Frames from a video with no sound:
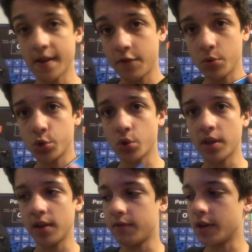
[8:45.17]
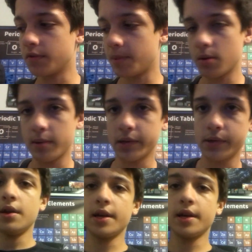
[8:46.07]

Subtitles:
if you enjoy the event of Pyraminx.